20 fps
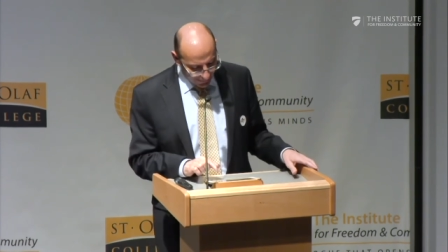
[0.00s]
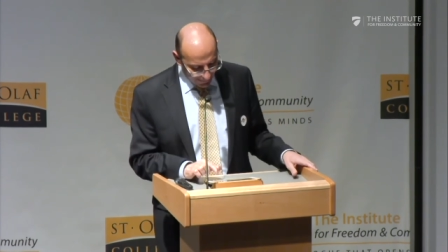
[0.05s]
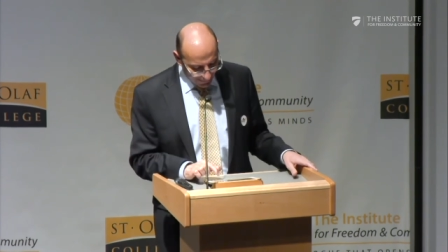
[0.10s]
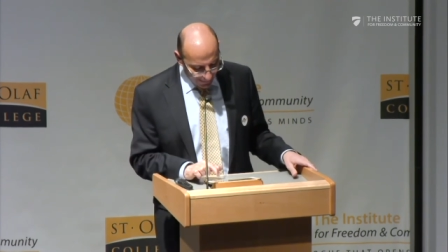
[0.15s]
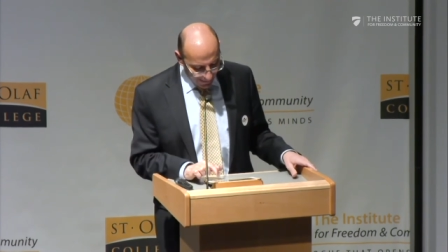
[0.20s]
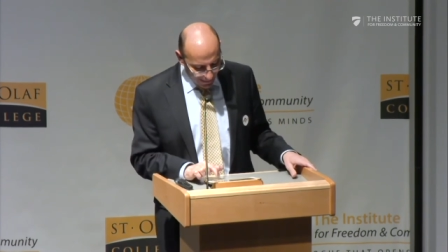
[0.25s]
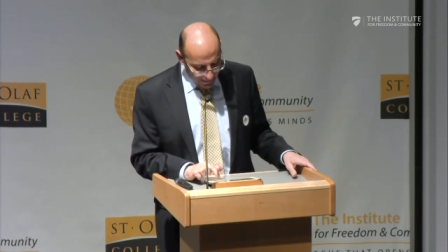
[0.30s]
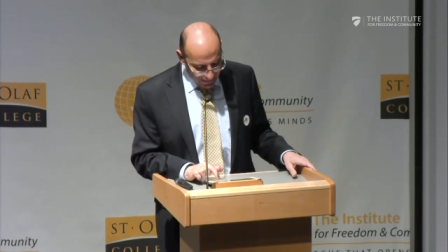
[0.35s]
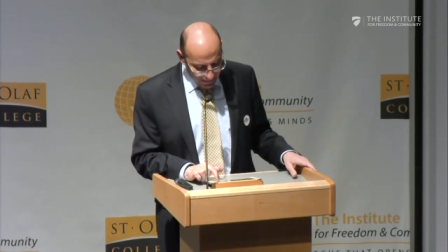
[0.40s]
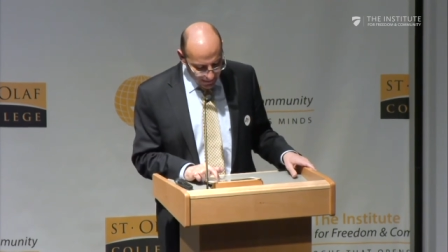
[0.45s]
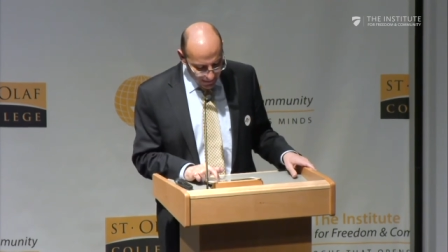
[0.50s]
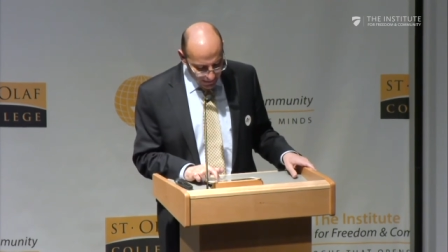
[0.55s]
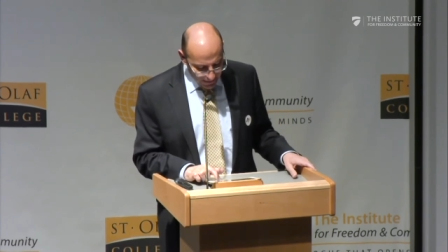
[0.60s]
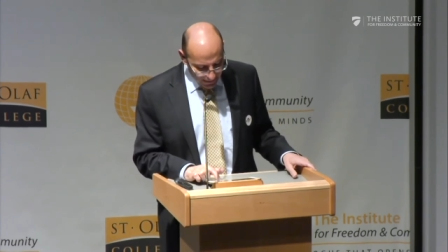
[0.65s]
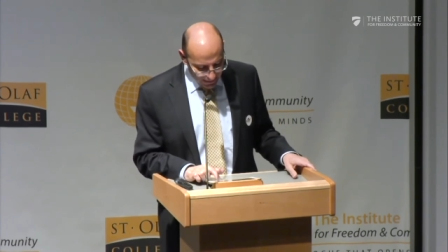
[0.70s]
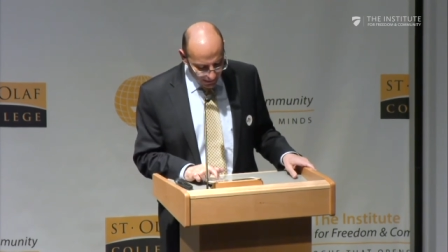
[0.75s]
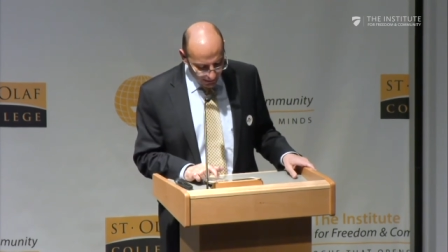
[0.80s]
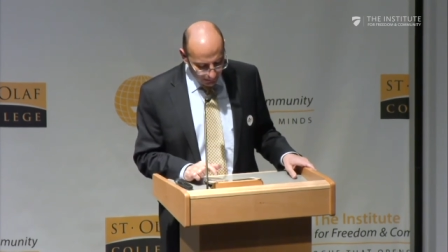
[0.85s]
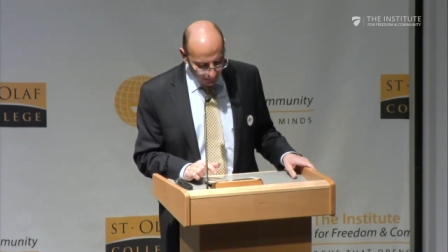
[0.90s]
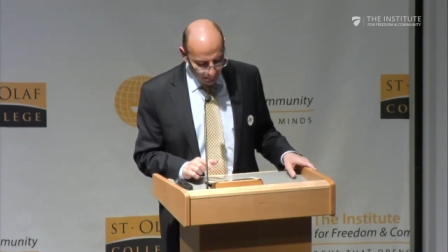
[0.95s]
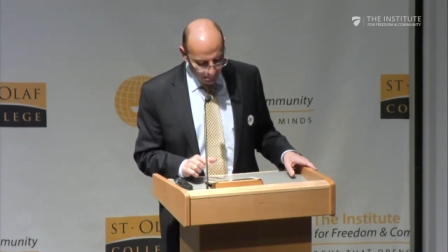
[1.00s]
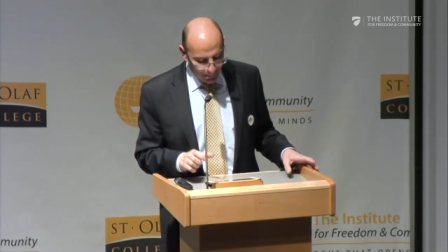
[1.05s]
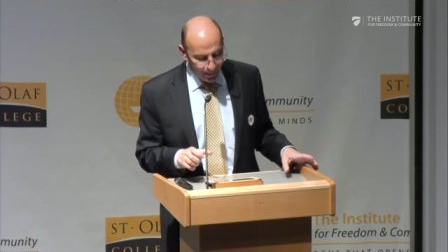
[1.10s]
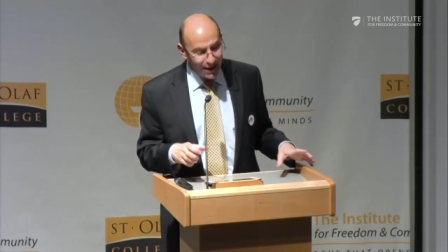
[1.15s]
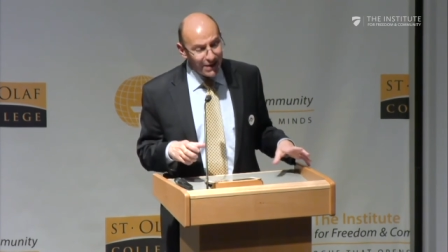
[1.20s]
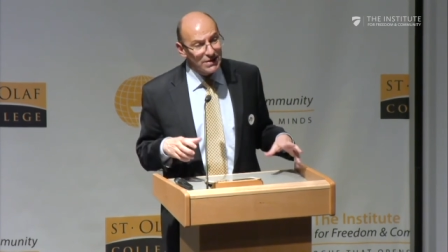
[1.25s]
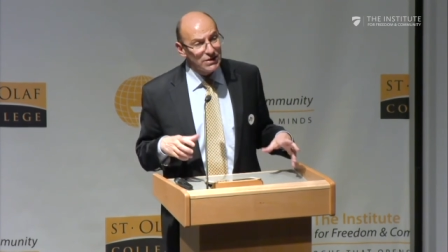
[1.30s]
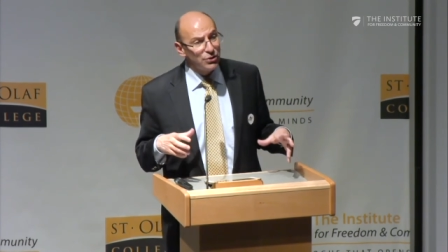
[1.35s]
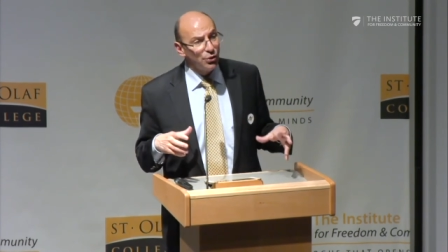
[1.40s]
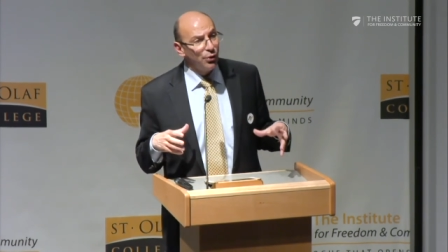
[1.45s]
create systems
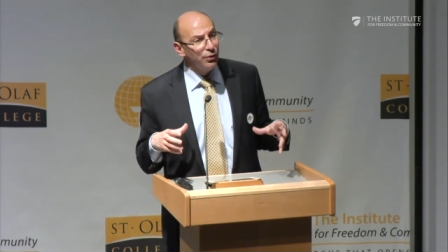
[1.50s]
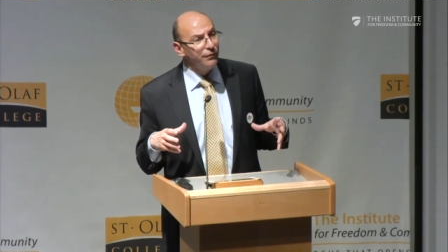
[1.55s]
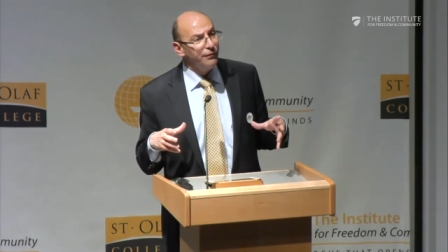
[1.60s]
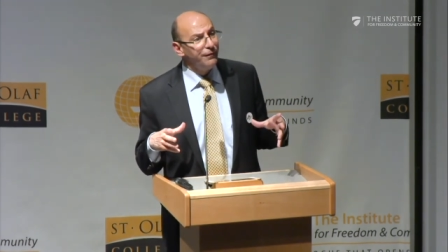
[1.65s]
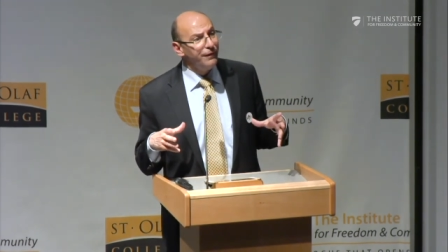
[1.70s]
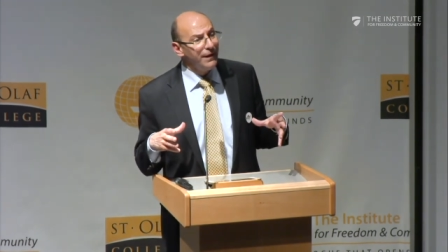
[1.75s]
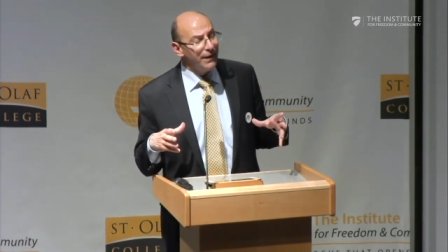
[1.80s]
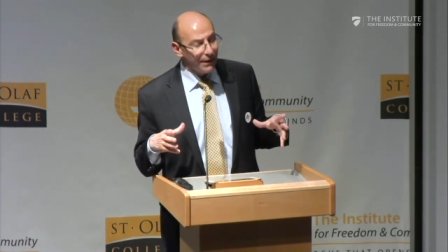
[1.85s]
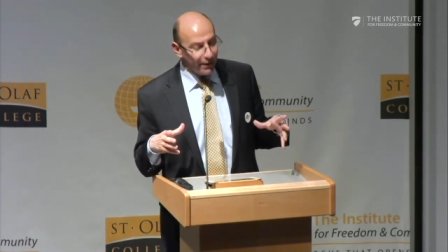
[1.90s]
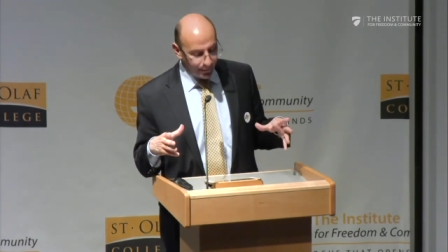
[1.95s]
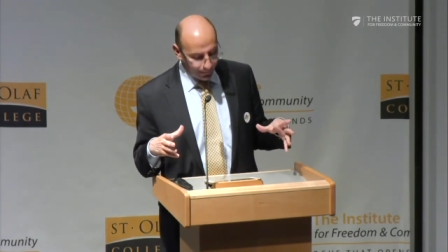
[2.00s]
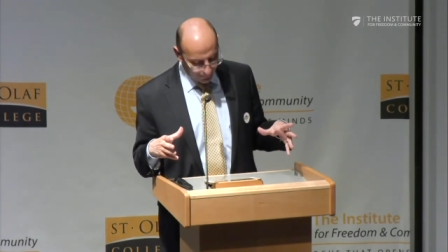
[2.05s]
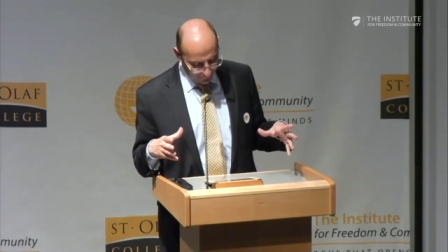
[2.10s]
based on fear.